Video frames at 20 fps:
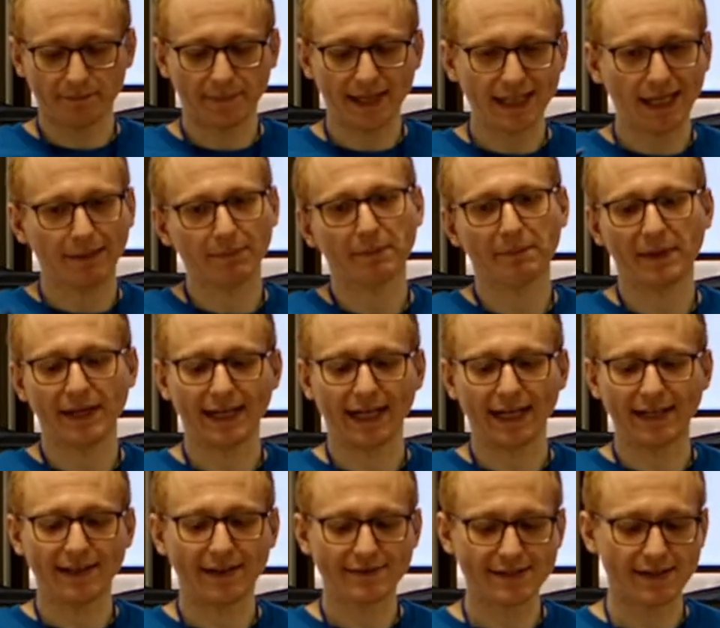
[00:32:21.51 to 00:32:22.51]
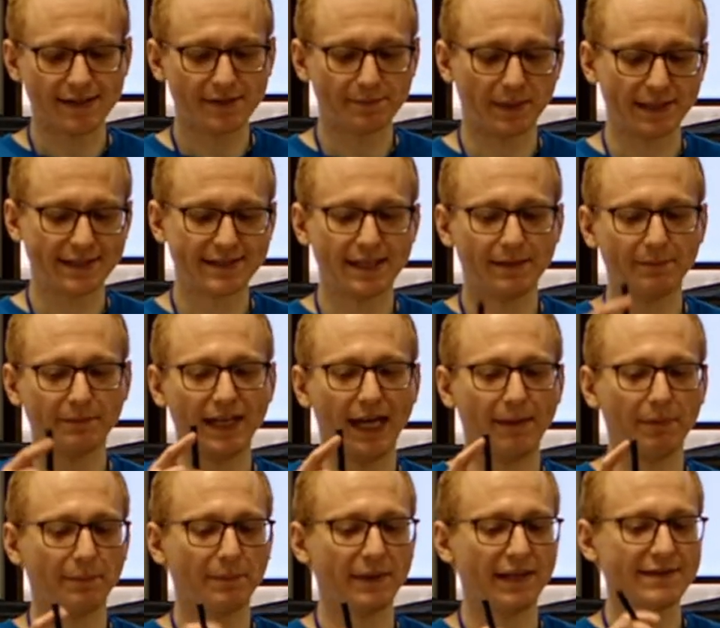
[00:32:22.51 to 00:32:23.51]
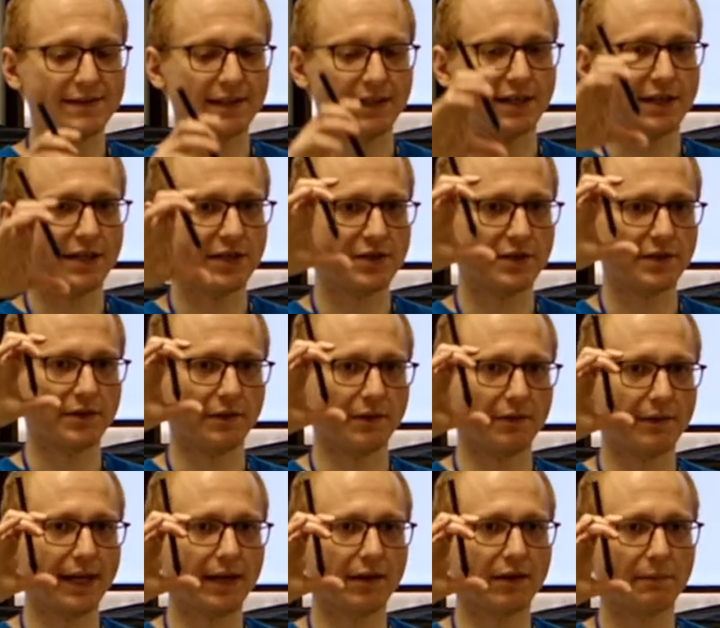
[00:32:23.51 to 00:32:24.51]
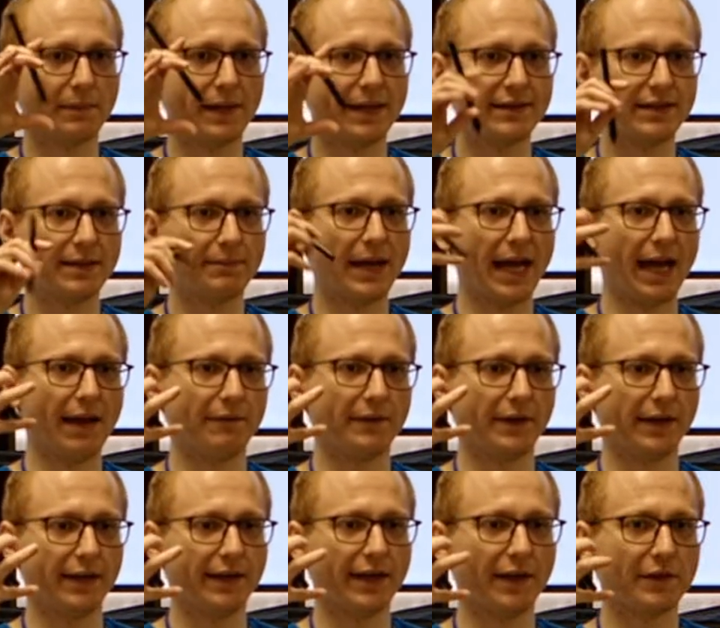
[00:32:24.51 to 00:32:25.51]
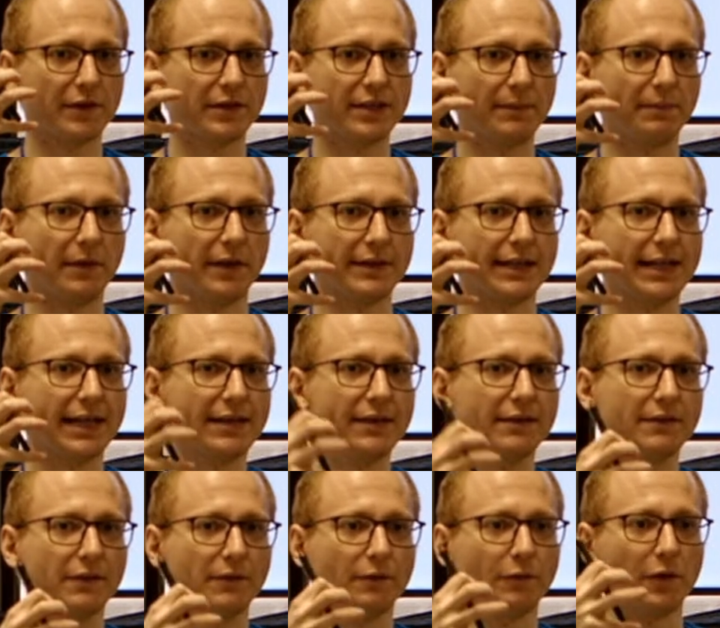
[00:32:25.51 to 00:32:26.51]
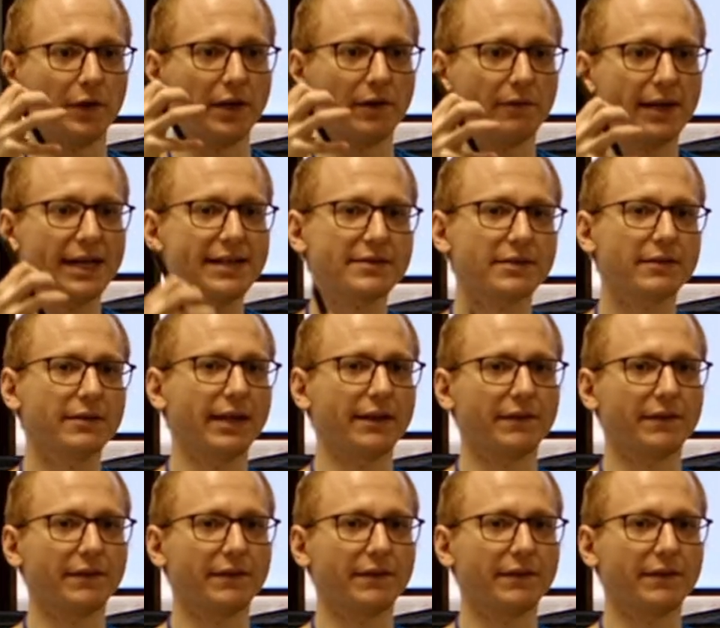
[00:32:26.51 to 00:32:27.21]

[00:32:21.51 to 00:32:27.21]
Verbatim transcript: my tablet pen, again, doesn't, but some tablet pens, in addition to the regular pen tip, have another tip on the end for an eraser.